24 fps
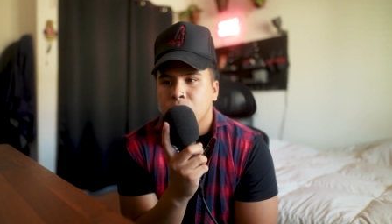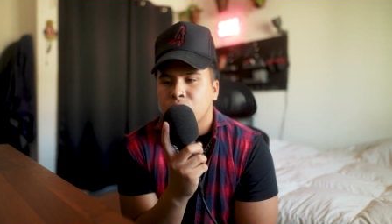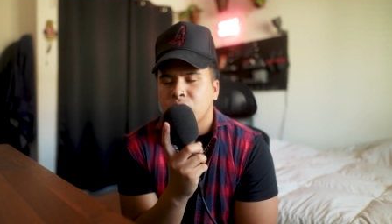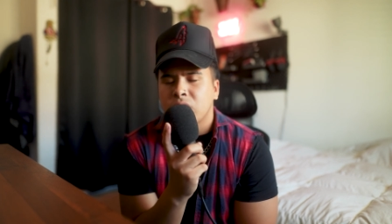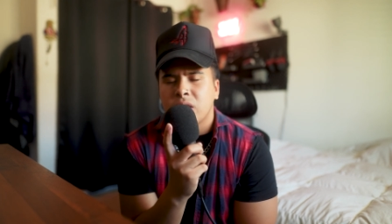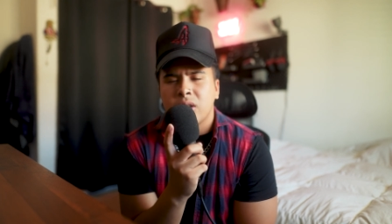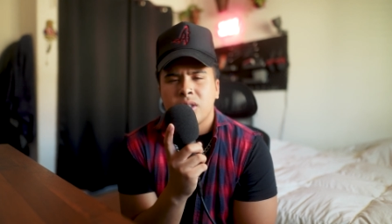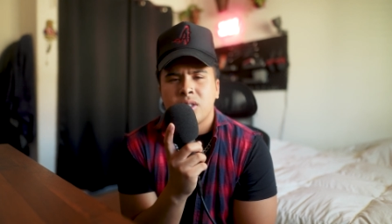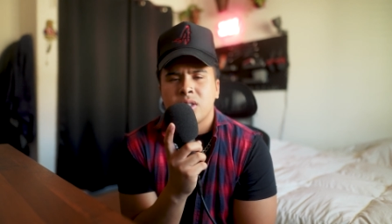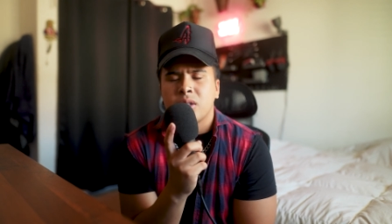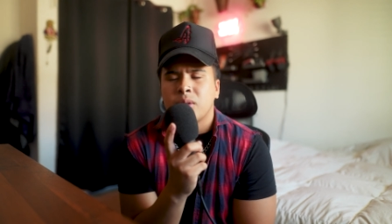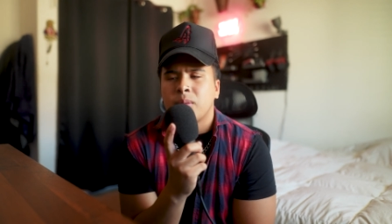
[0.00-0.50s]
Shout
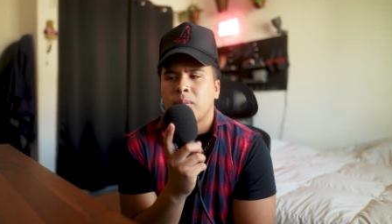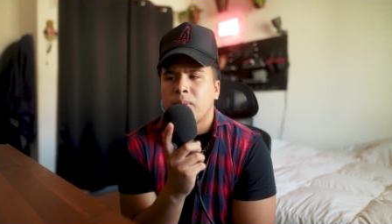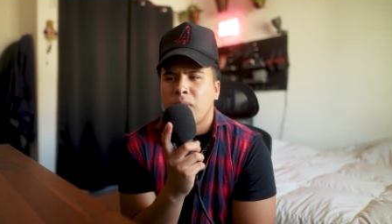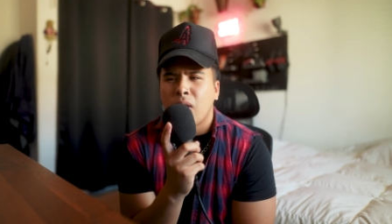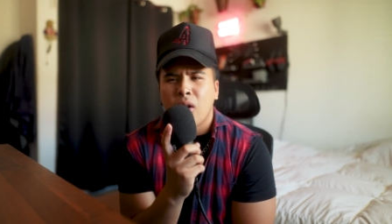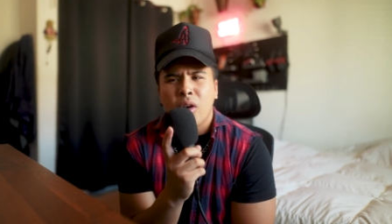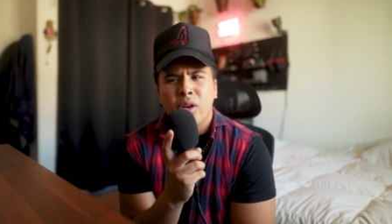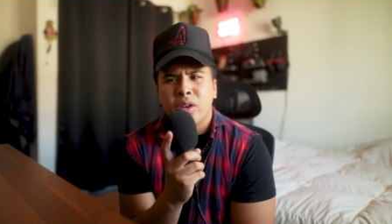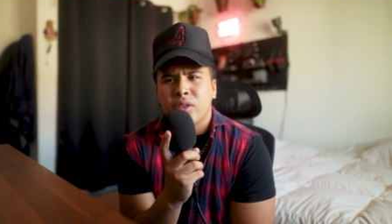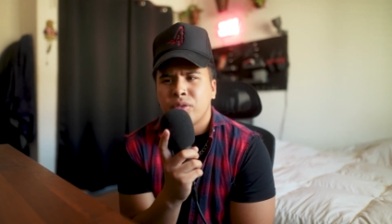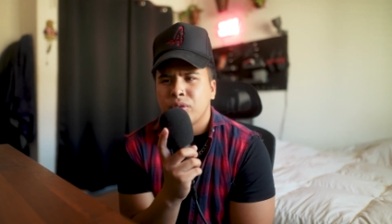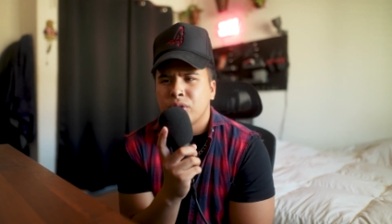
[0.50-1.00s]
out to
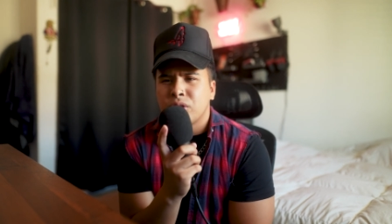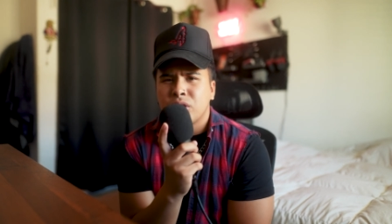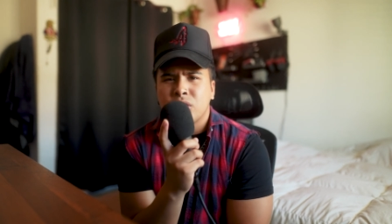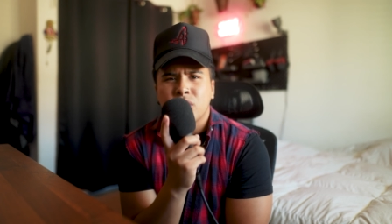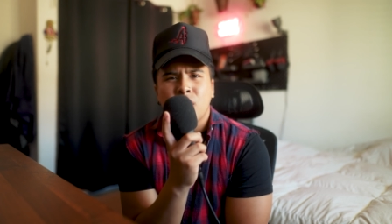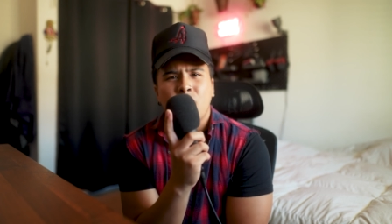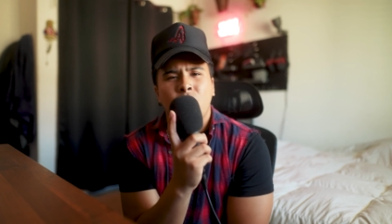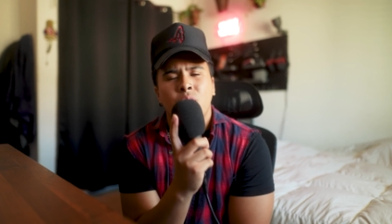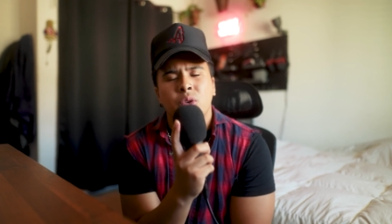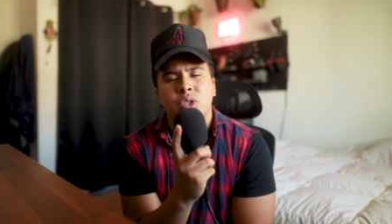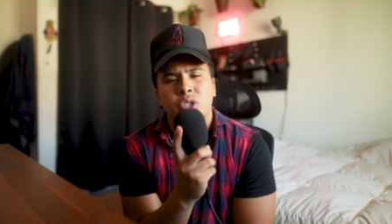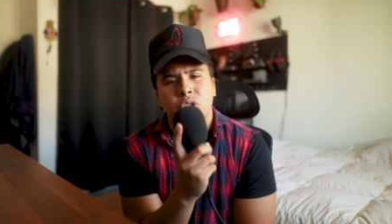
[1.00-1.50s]
Amari for just
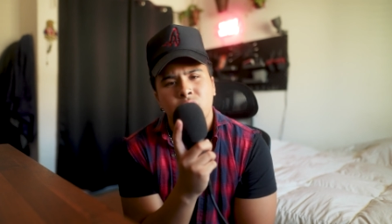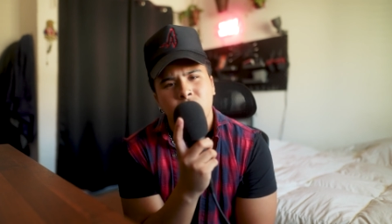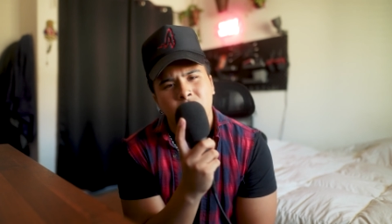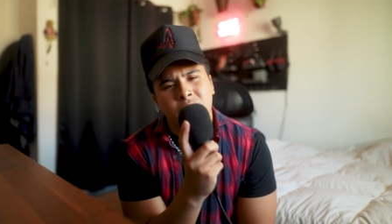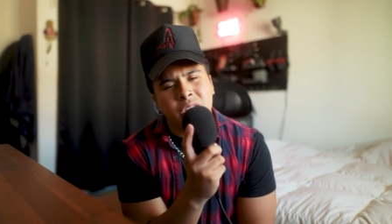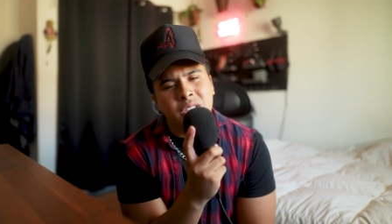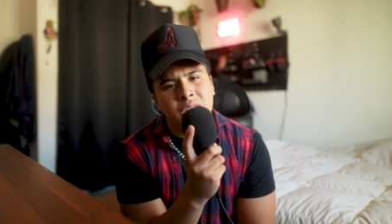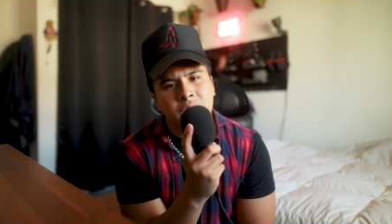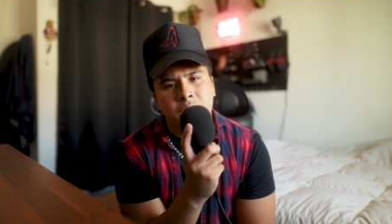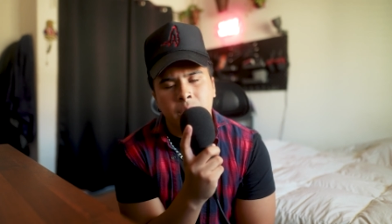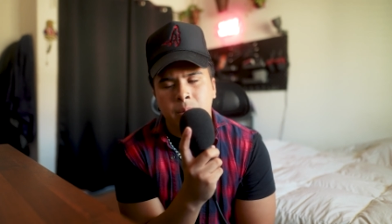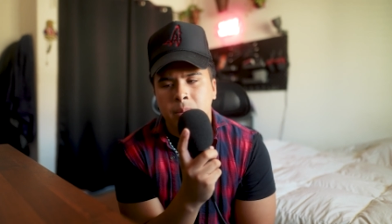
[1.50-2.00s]
always
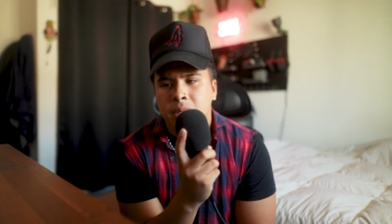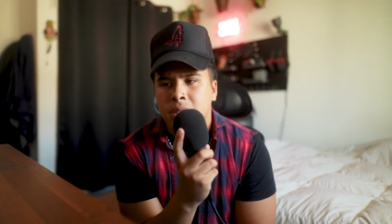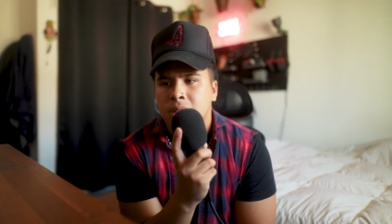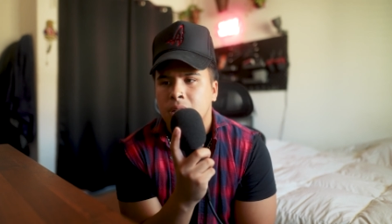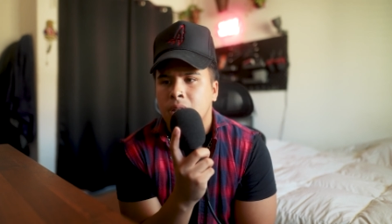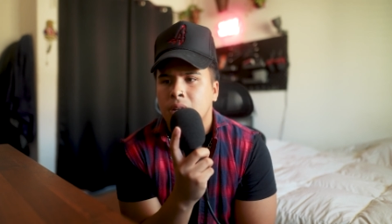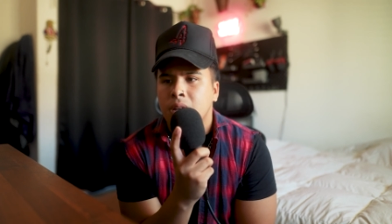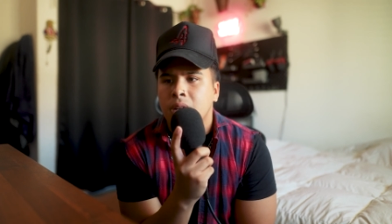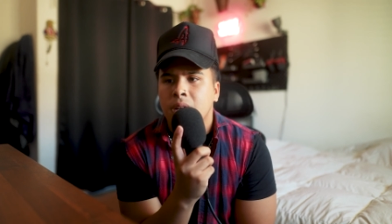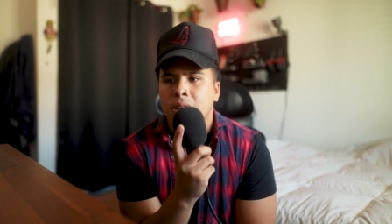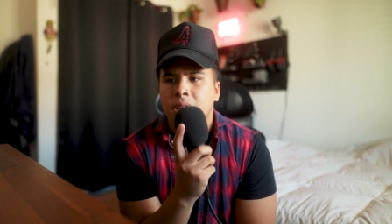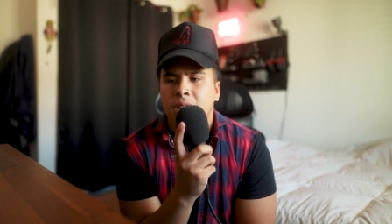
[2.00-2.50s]
trusting in me.
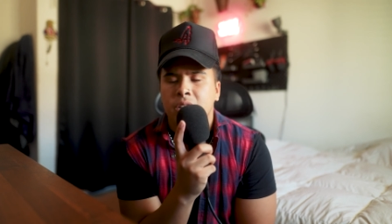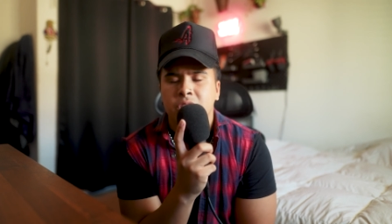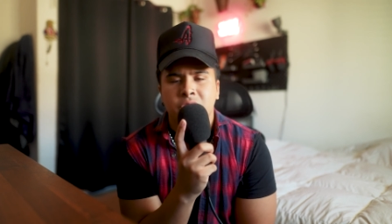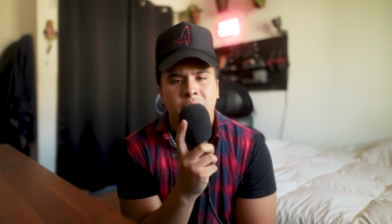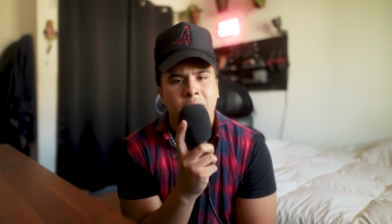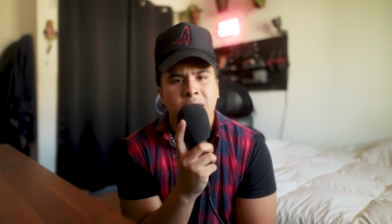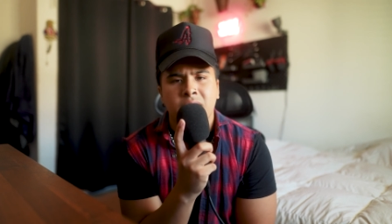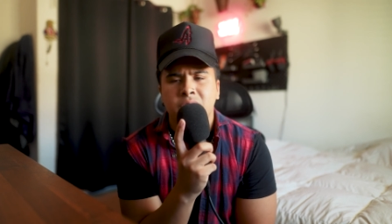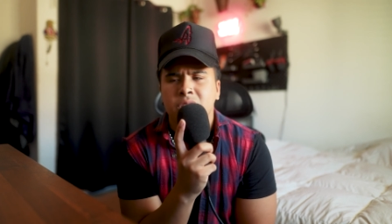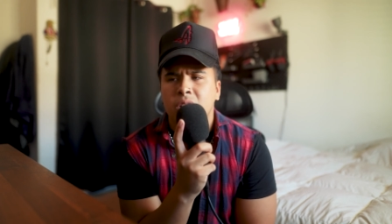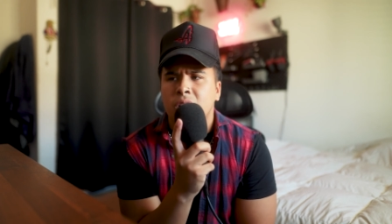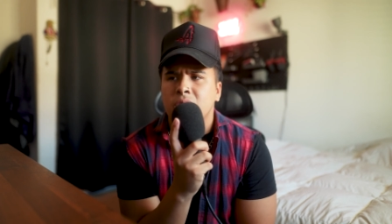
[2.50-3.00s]
And
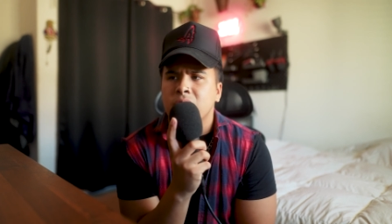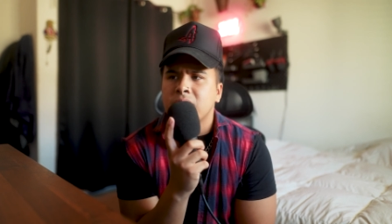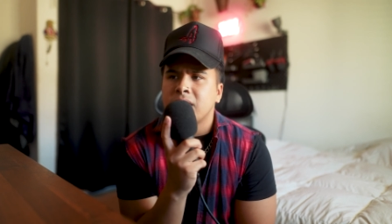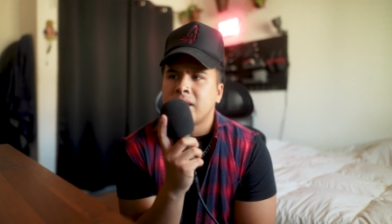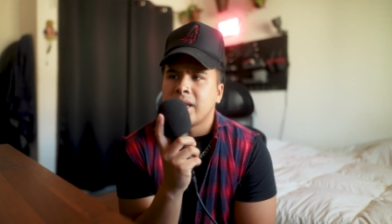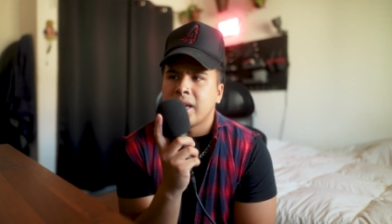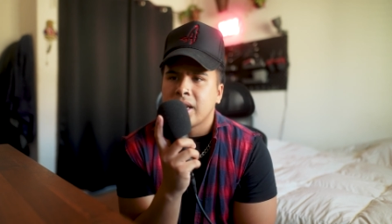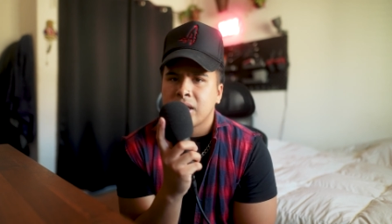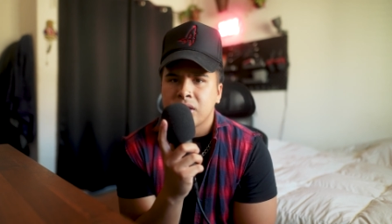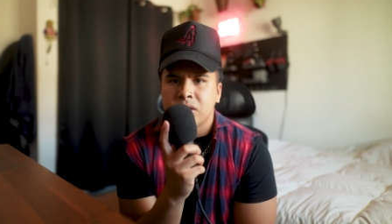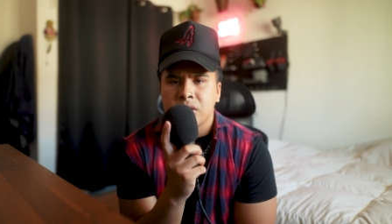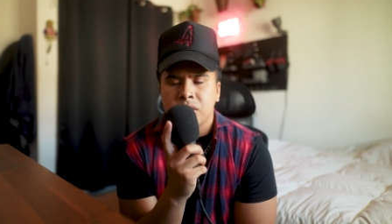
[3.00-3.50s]
shout out to all the
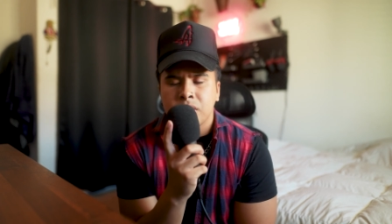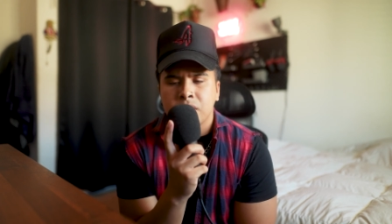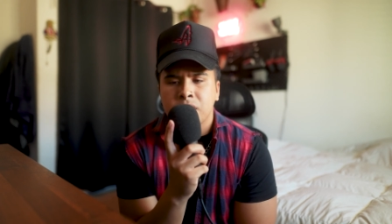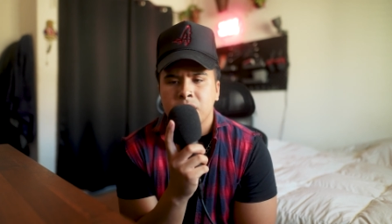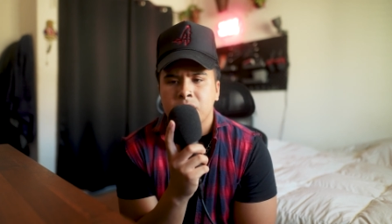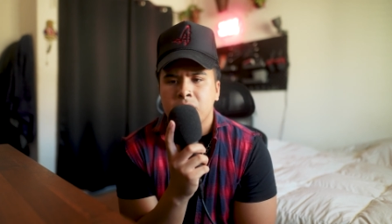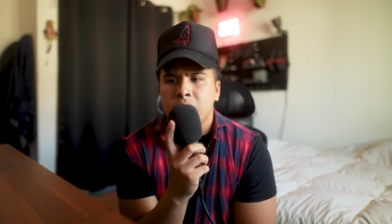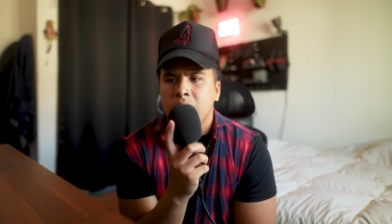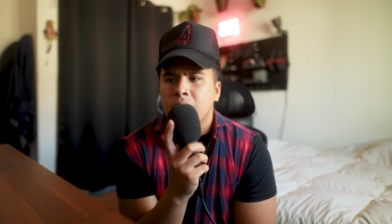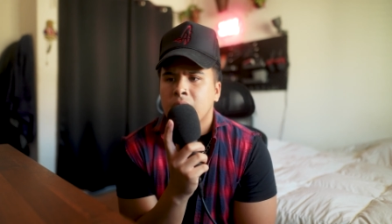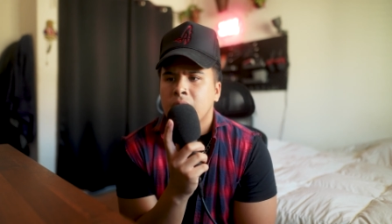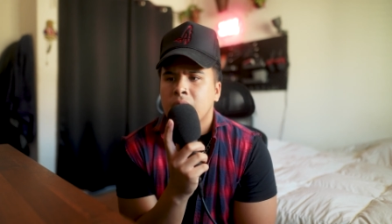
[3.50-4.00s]

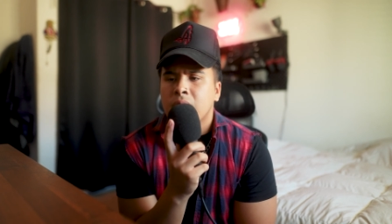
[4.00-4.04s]
dancers.